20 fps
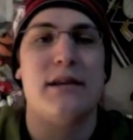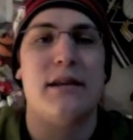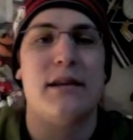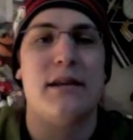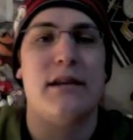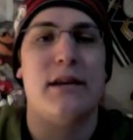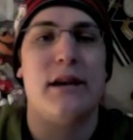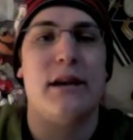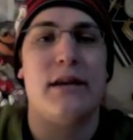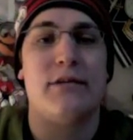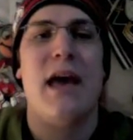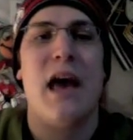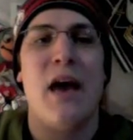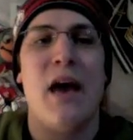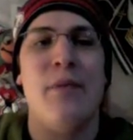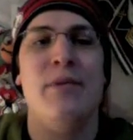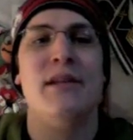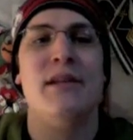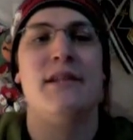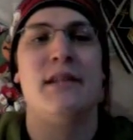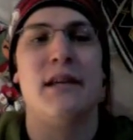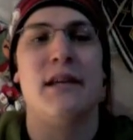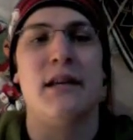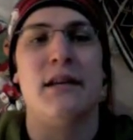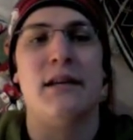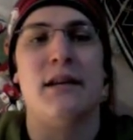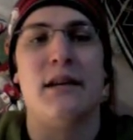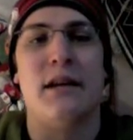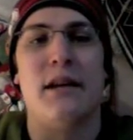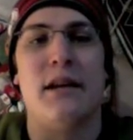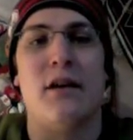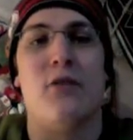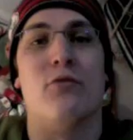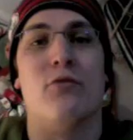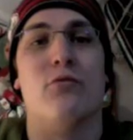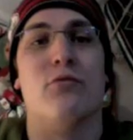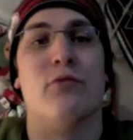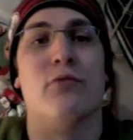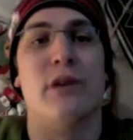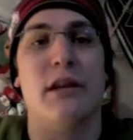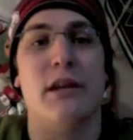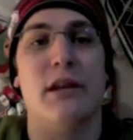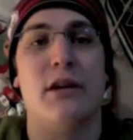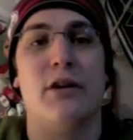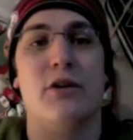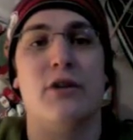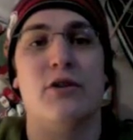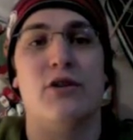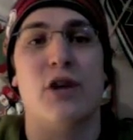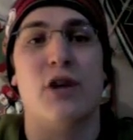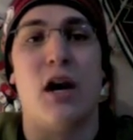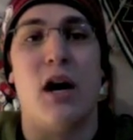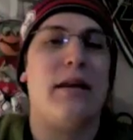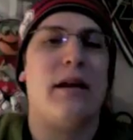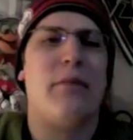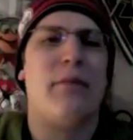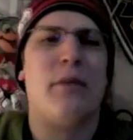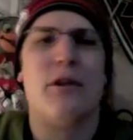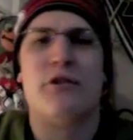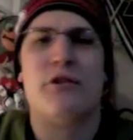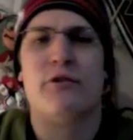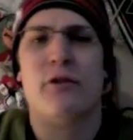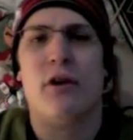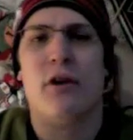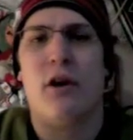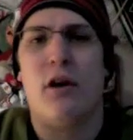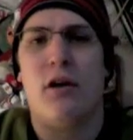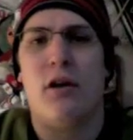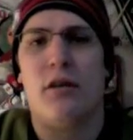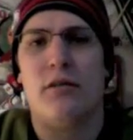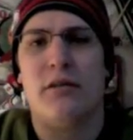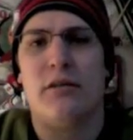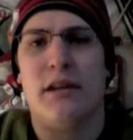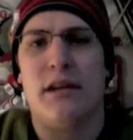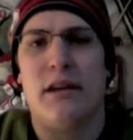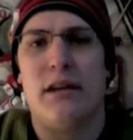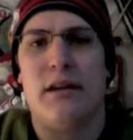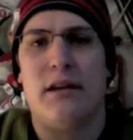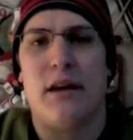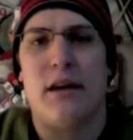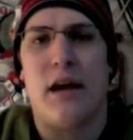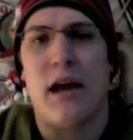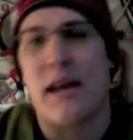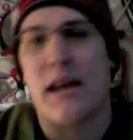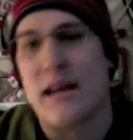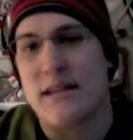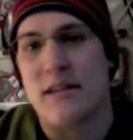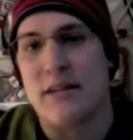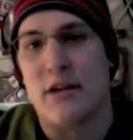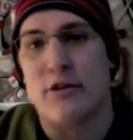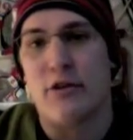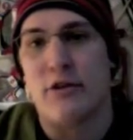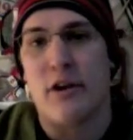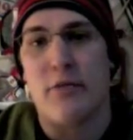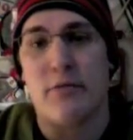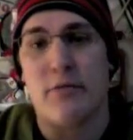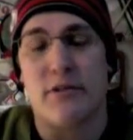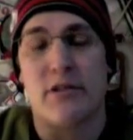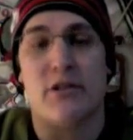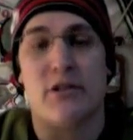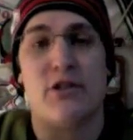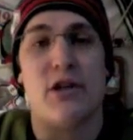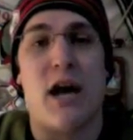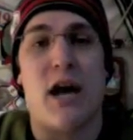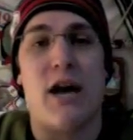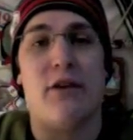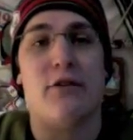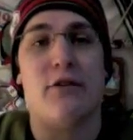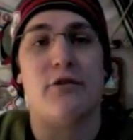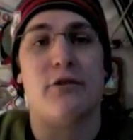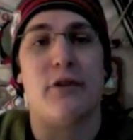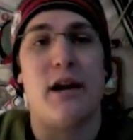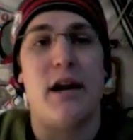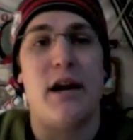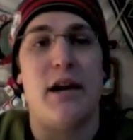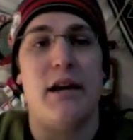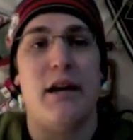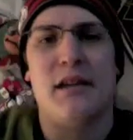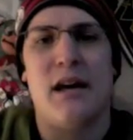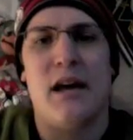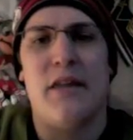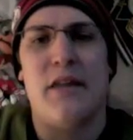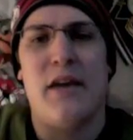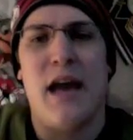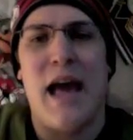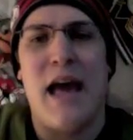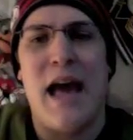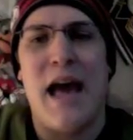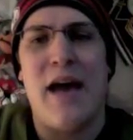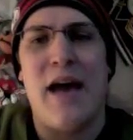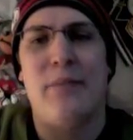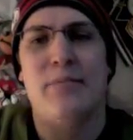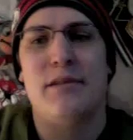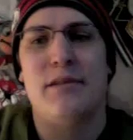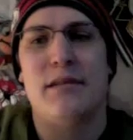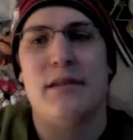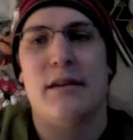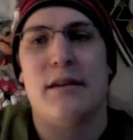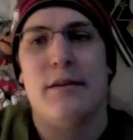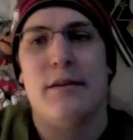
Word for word: And uh, so Edmonton did a really good job. Montreal did, uh, I guess their trade was the Schneider trade. Uh, the Habs